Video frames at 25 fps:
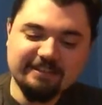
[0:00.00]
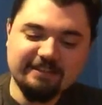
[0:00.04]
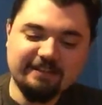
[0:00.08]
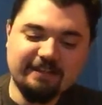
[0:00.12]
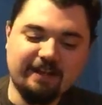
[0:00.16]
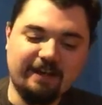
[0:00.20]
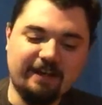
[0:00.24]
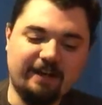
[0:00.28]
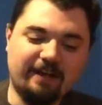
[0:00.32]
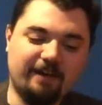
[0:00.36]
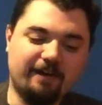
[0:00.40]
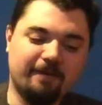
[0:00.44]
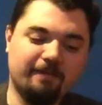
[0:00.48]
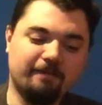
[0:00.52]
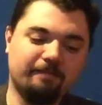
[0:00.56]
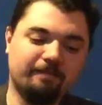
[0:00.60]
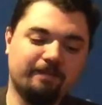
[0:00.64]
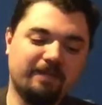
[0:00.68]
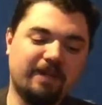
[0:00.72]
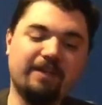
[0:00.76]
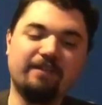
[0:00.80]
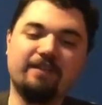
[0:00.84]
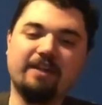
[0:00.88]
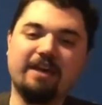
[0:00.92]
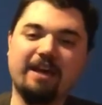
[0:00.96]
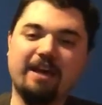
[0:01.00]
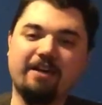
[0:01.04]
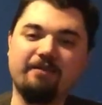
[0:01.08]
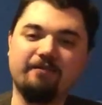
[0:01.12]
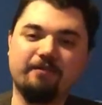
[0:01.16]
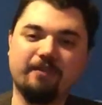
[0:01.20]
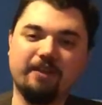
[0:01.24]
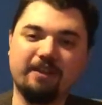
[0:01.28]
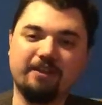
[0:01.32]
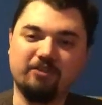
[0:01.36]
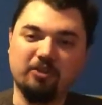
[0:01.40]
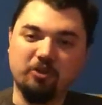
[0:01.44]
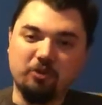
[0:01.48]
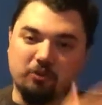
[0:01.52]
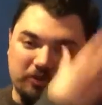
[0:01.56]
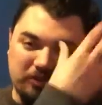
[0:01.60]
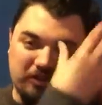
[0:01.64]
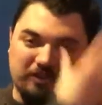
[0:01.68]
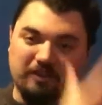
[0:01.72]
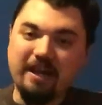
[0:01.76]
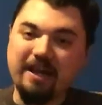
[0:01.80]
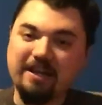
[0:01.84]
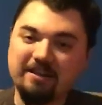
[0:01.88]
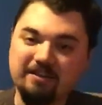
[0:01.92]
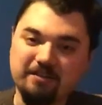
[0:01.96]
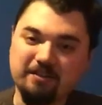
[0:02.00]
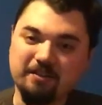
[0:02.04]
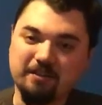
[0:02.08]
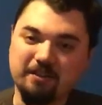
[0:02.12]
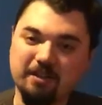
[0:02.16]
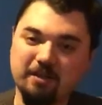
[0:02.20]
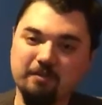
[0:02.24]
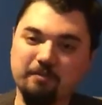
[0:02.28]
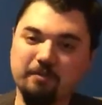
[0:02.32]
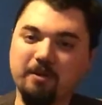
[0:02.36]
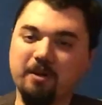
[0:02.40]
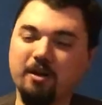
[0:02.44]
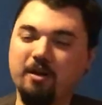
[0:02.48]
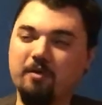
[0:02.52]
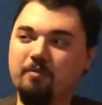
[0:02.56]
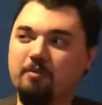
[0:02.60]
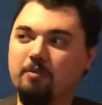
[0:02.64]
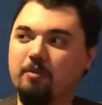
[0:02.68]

Um, and they have like little stats that come up